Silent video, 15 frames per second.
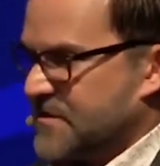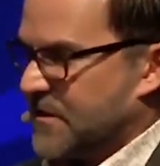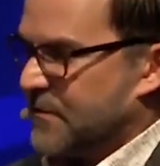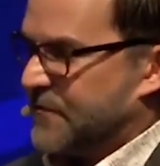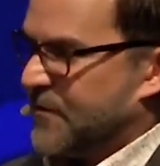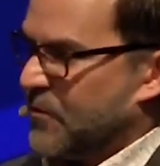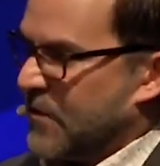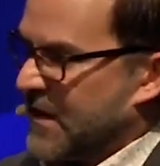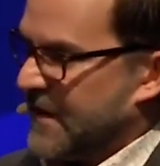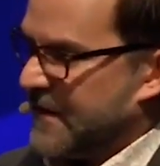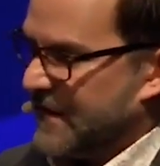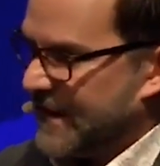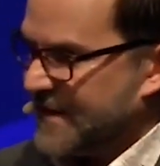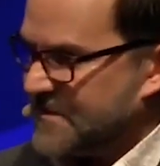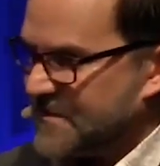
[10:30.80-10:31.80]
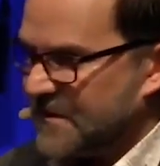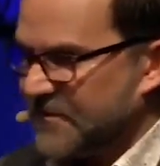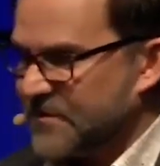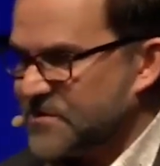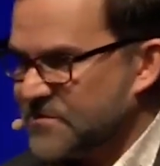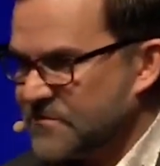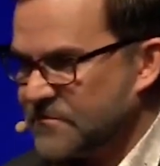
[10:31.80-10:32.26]
So if you weren't in the last
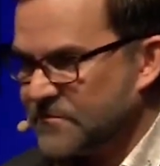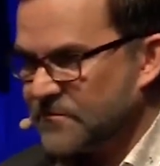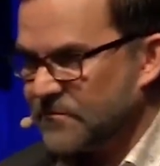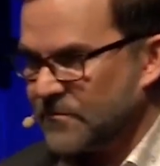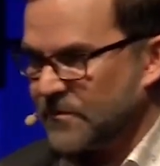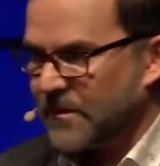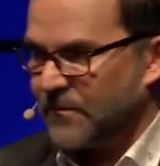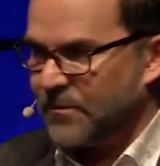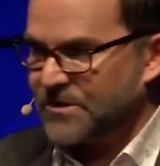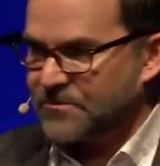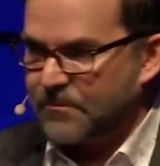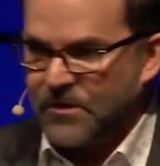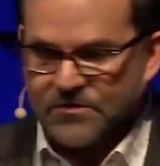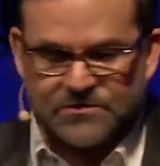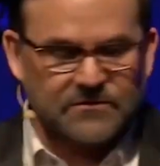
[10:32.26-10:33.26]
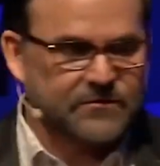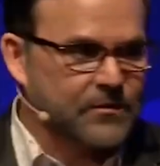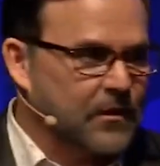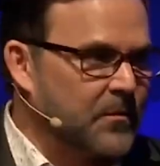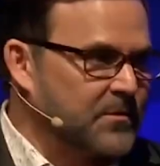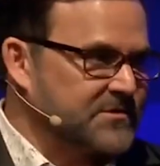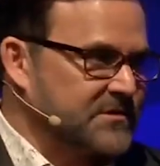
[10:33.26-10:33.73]
service, which most of
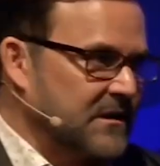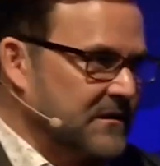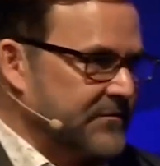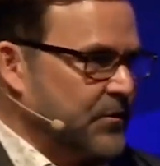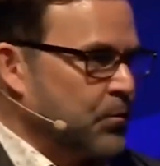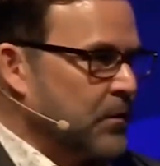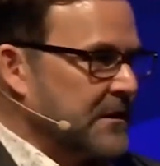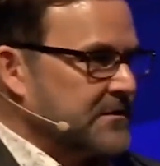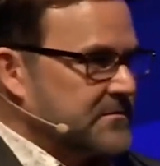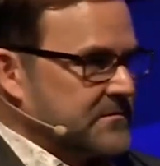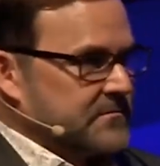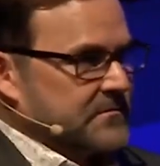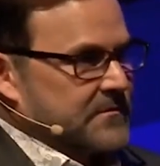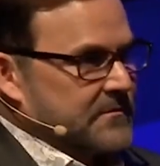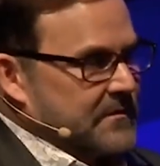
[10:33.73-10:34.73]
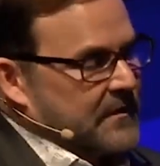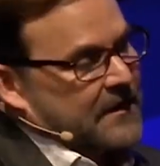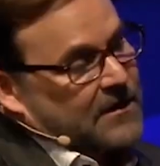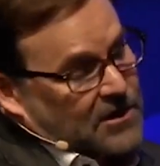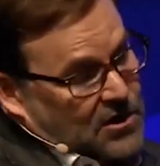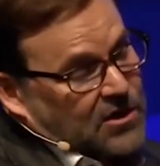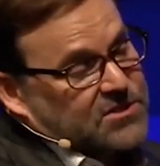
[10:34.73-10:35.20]
you, almost all of you weren't,
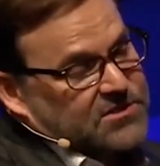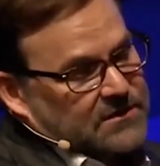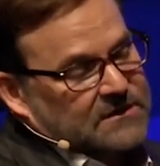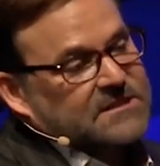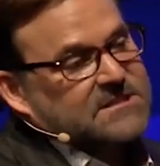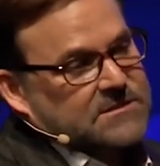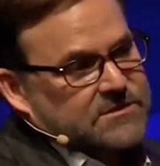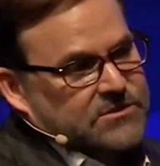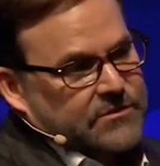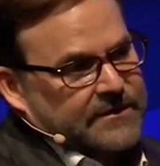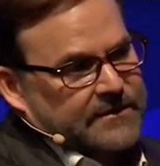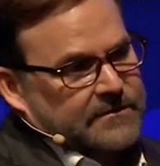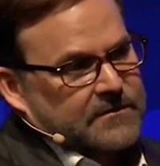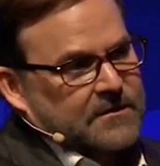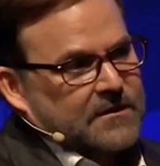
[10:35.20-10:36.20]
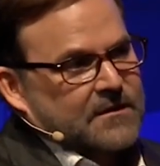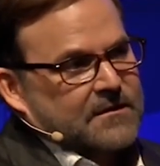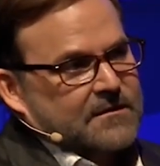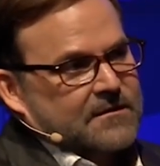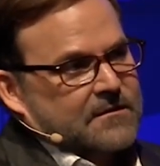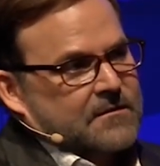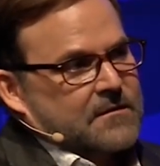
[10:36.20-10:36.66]
I'd encourage you to listen to it.
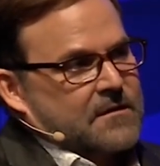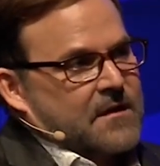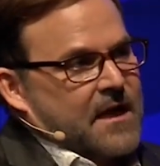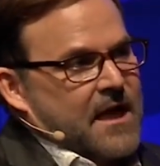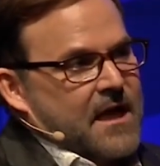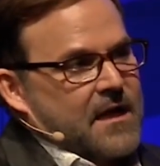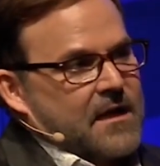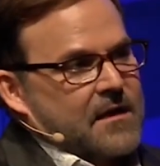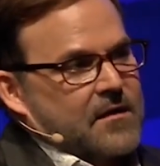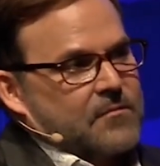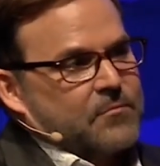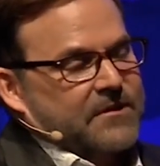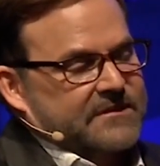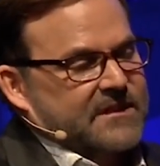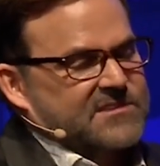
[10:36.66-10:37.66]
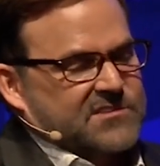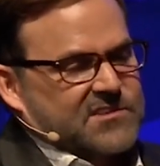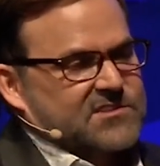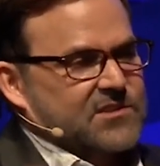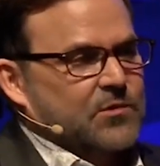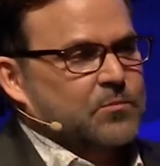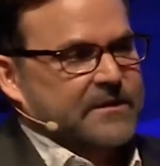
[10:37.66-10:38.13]
But this
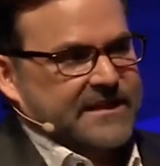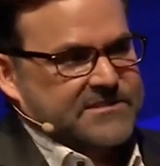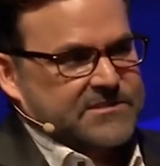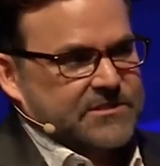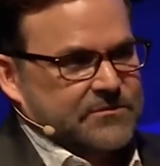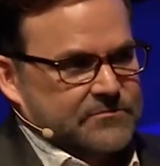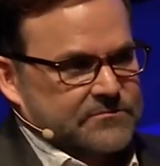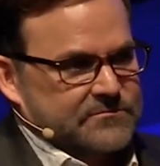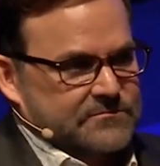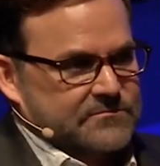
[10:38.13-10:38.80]
will still bless you.